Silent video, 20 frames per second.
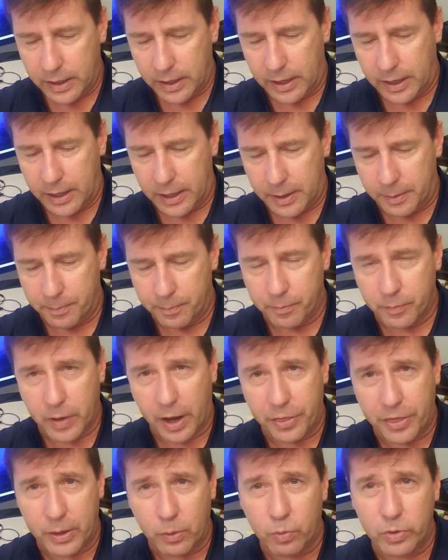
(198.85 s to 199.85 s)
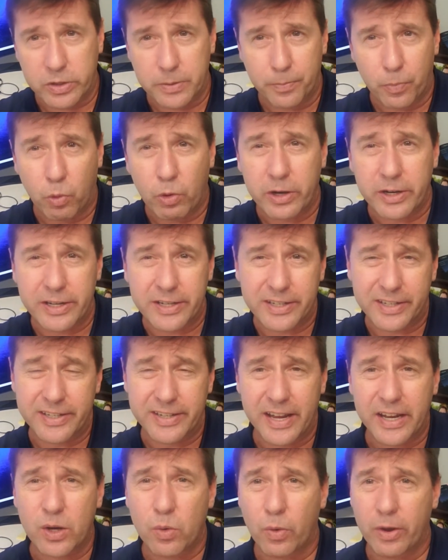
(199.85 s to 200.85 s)
I think what's important is the
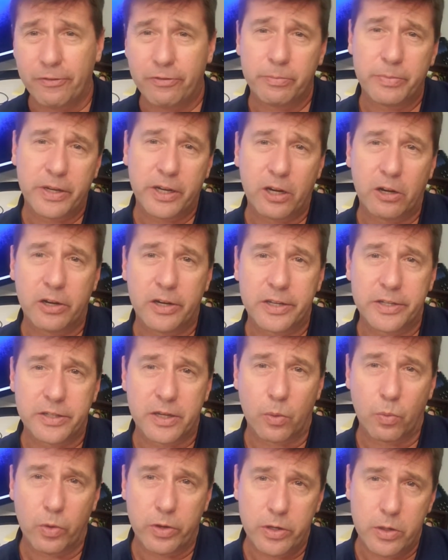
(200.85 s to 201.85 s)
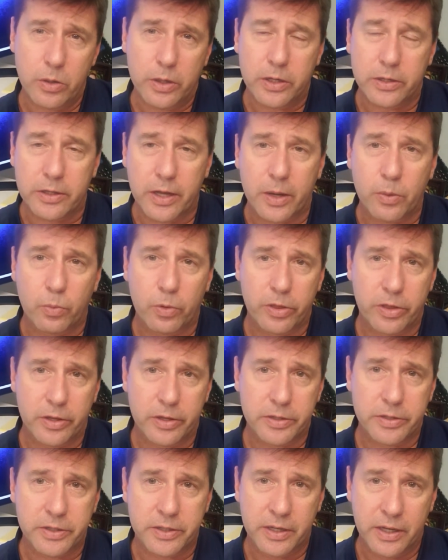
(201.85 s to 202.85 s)
takeaway from here is that when you get done with
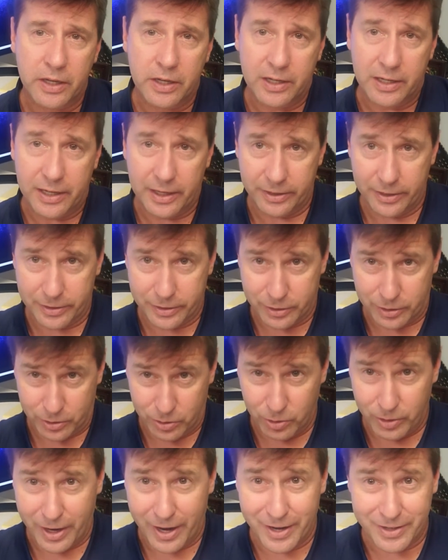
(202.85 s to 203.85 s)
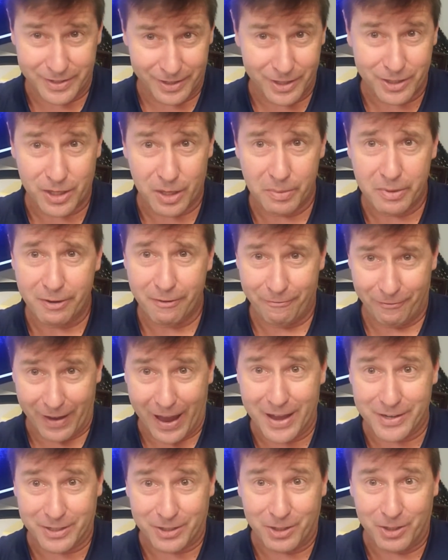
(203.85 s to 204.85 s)
this in this 2 days, and it's going to be a
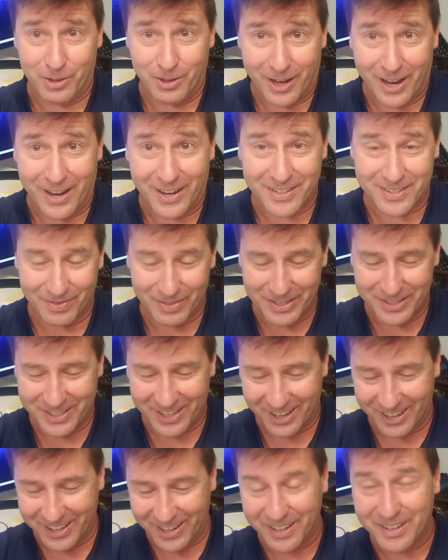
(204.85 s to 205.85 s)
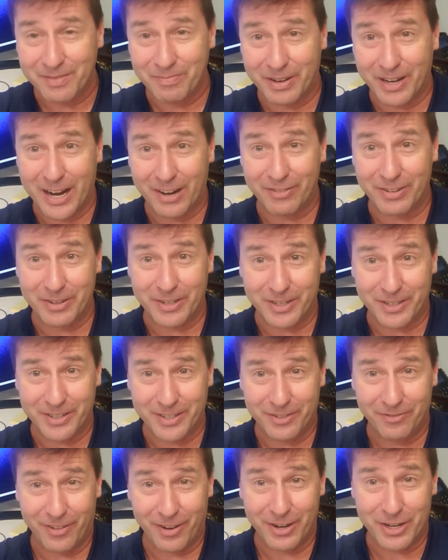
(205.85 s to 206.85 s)
fast 2 days, let me tell you, you better have a
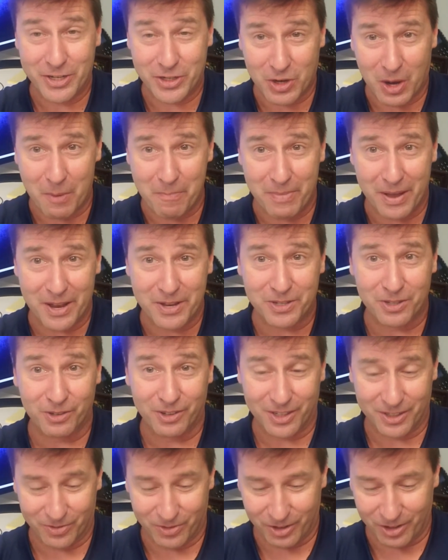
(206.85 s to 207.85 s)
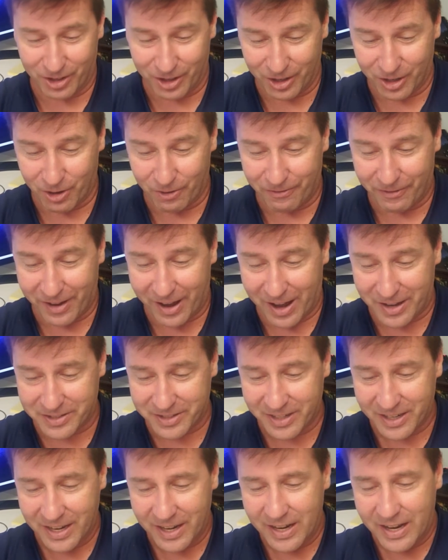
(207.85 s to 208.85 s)
very sharp pencil because we're going to go
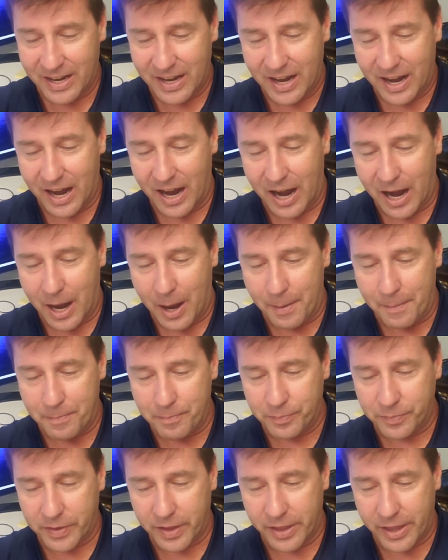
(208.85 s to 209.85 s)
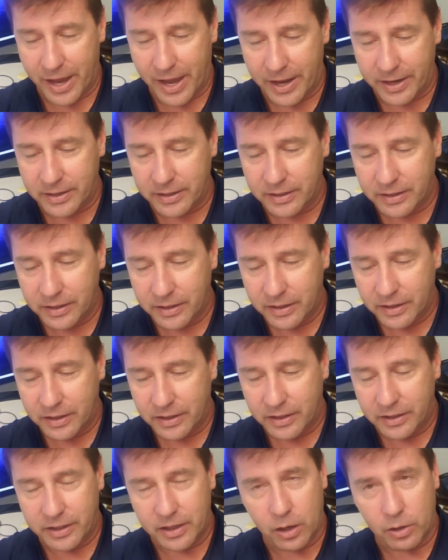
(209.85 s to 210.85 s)
fast. We're
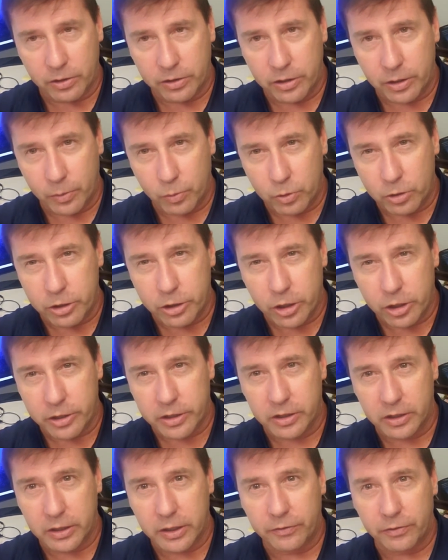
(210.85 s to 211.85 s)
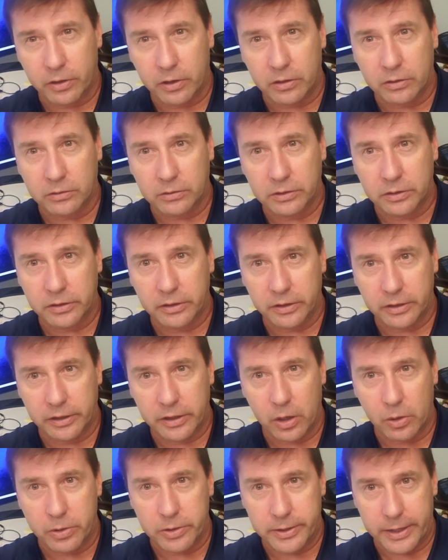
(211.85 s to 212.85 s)
going to deliver
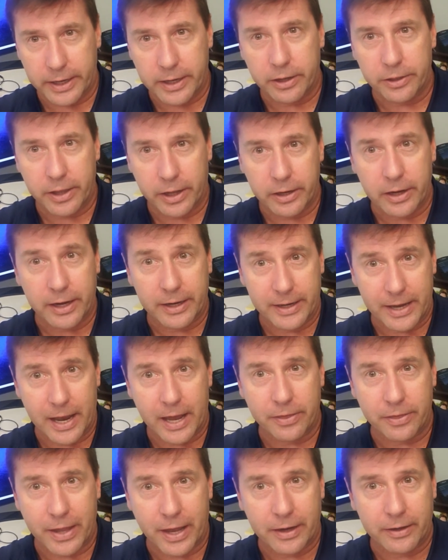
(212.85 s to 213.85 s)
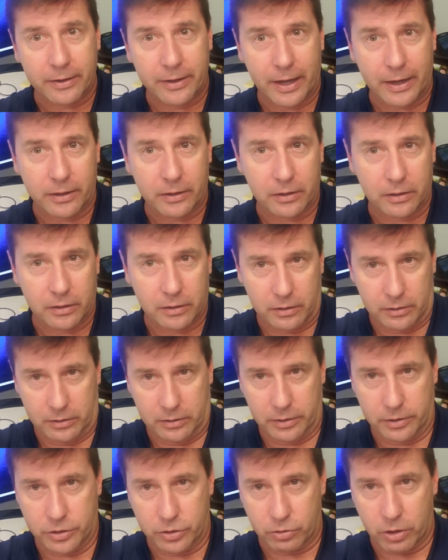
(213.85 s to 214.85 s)
data that, again, that
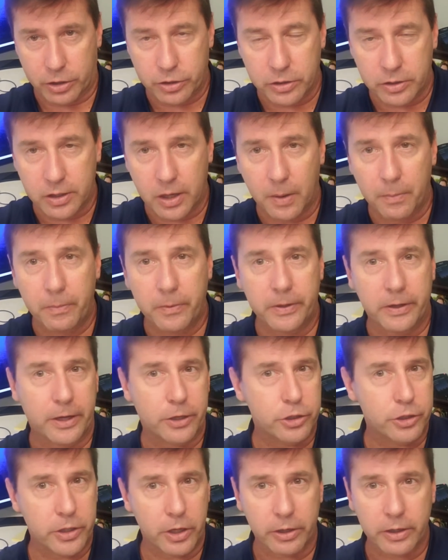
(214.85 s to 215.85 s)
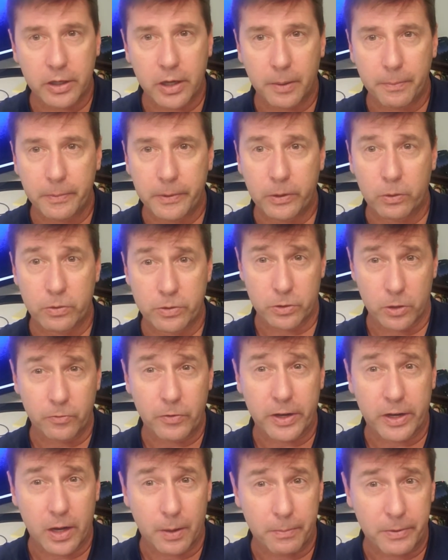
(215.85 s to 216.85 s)
construction company, engineering company, or
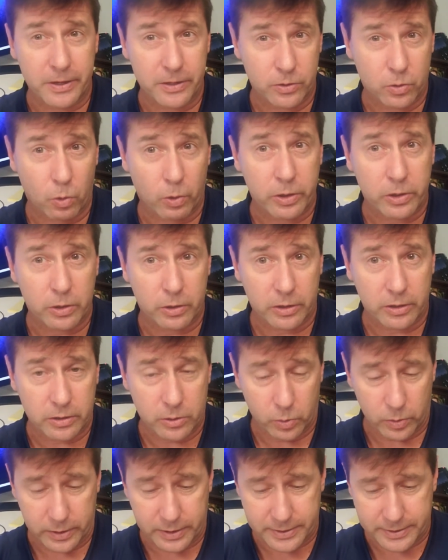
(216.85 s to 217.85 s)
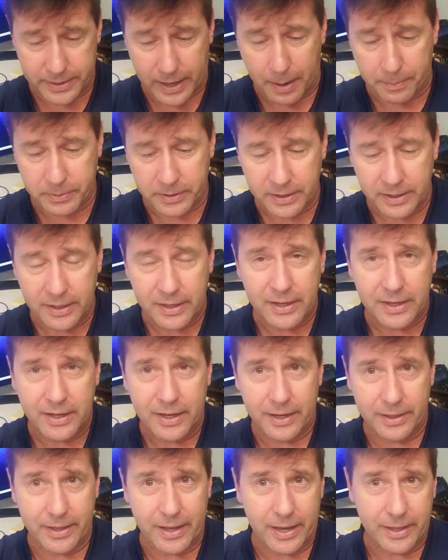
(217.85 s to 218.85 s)
survey company is going to accept.
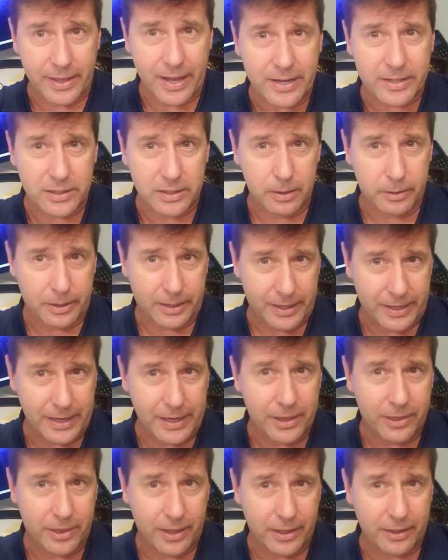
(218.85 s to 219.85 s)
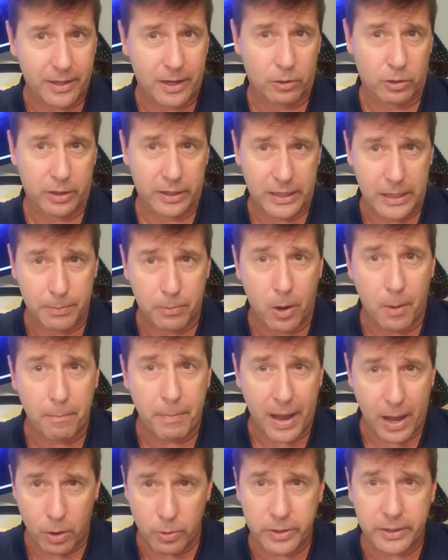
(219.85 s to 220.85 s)
And that's the key thing that I'm going to keep on
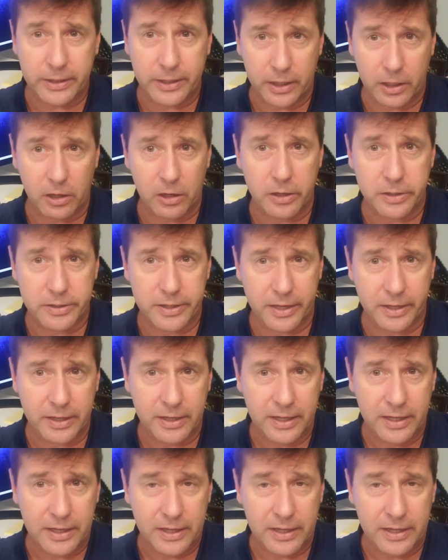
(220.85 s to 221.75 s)
pounding here, is that